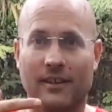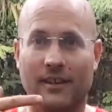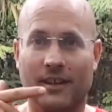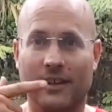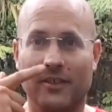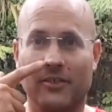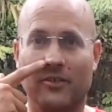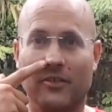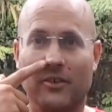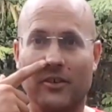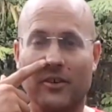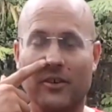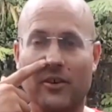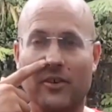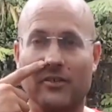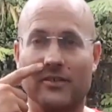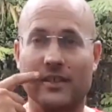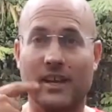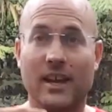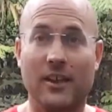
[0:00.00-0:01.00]
in through your
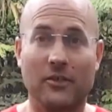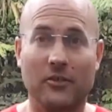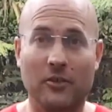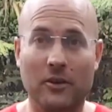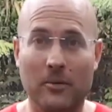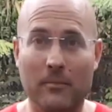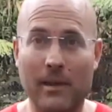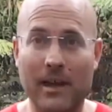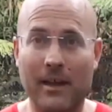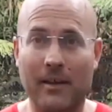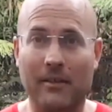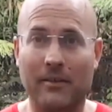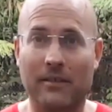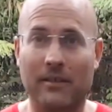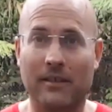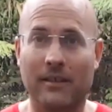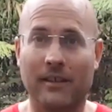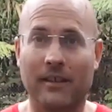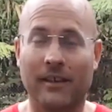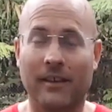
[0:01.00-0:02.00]
nose, out through your mouth,
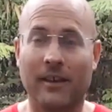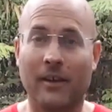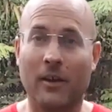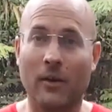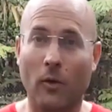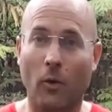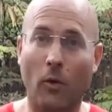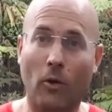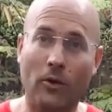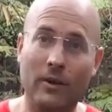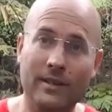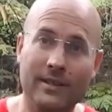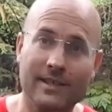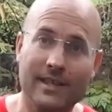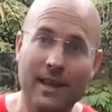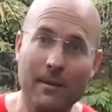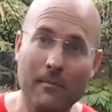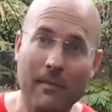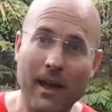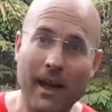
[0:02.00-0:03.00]
or in
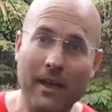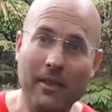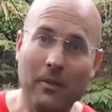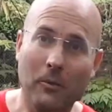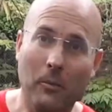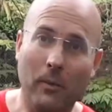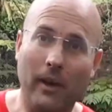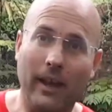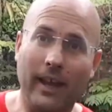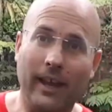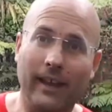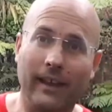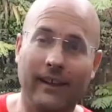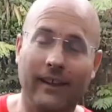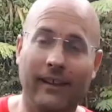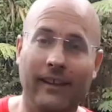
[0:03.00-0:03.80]
some other way?